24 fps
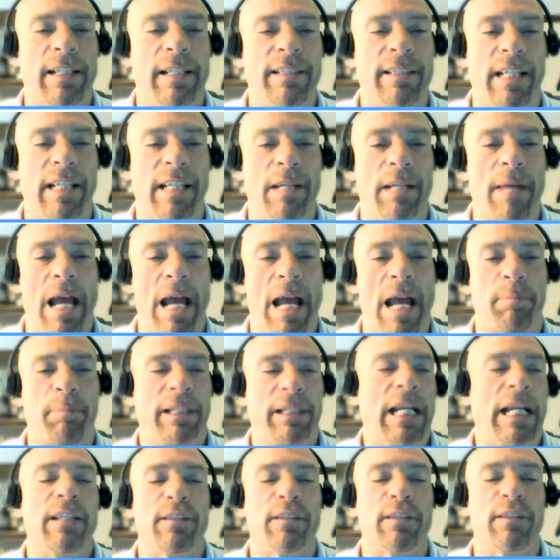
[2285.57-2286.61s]
that same
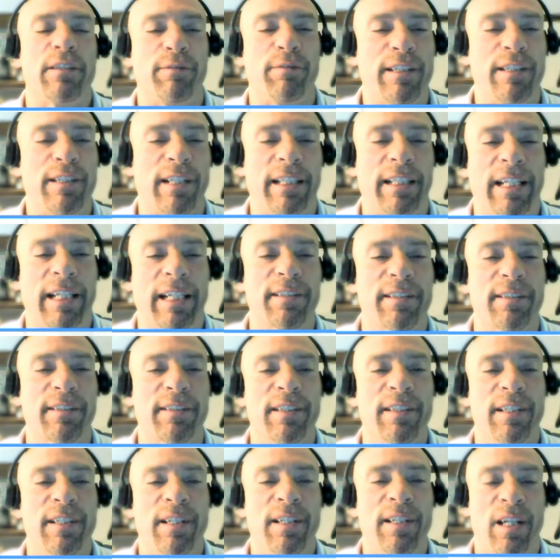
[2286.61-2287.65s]
apprehensiveness, I guess,
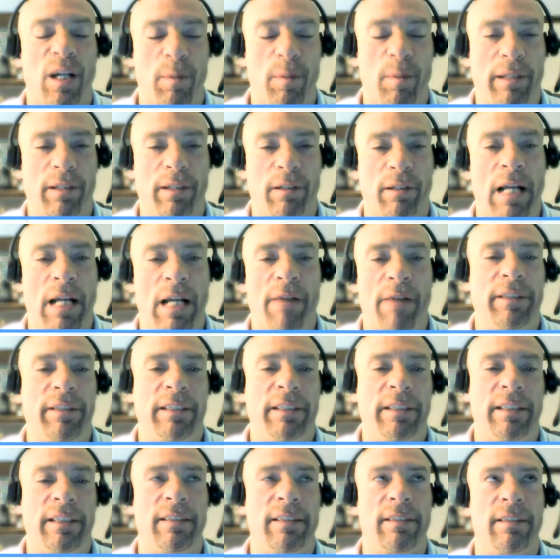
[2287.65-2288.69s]
about
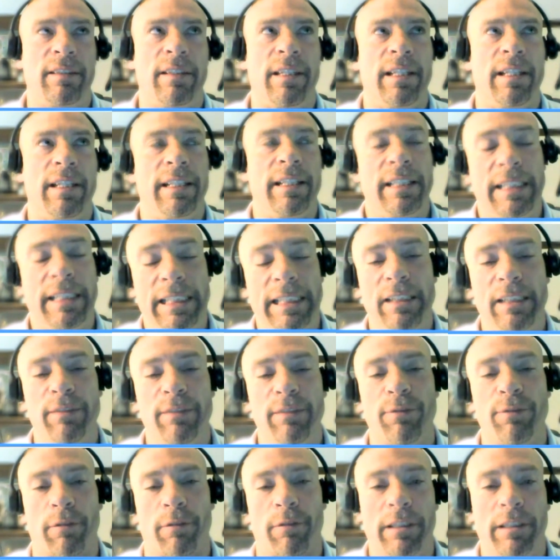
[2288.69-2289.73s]
having the
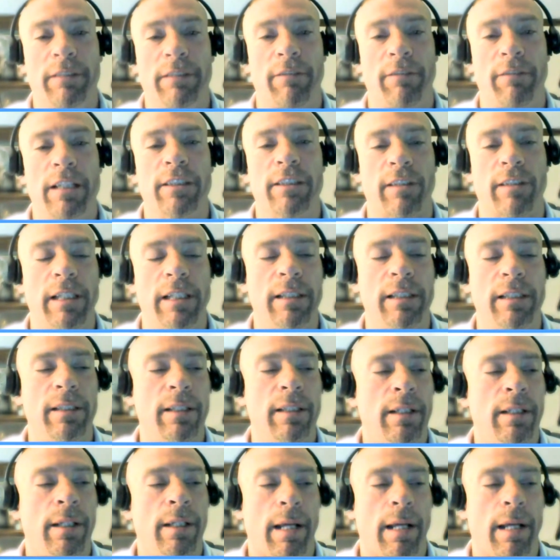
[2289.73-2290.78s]
need for a read-write string,
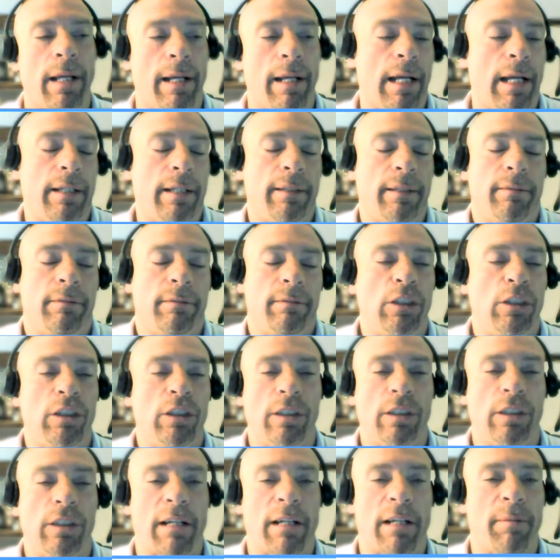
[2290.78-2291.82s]
and I
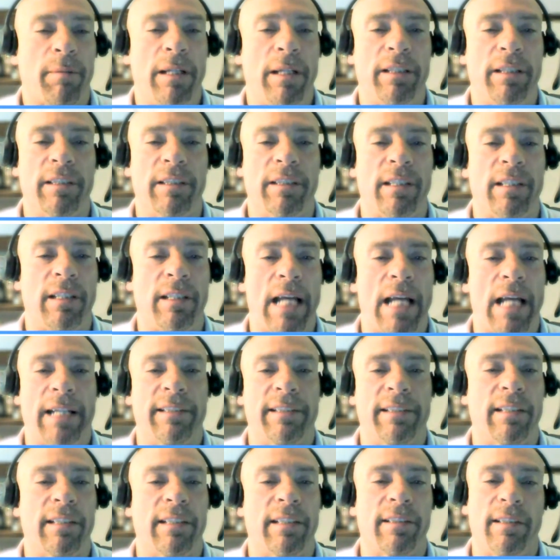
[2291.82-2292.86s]
usually recommend just an
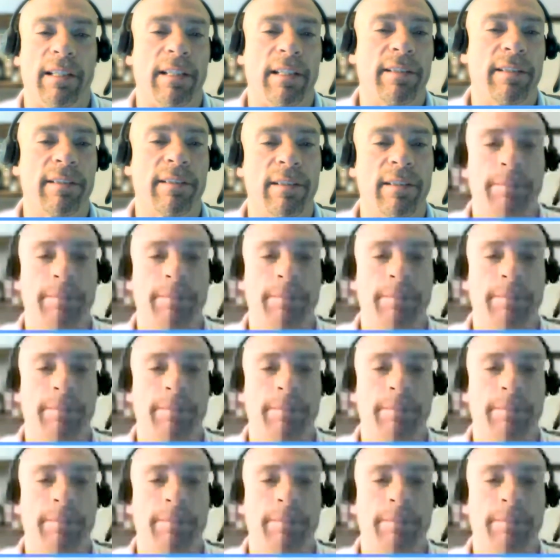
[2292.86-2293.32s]
access list.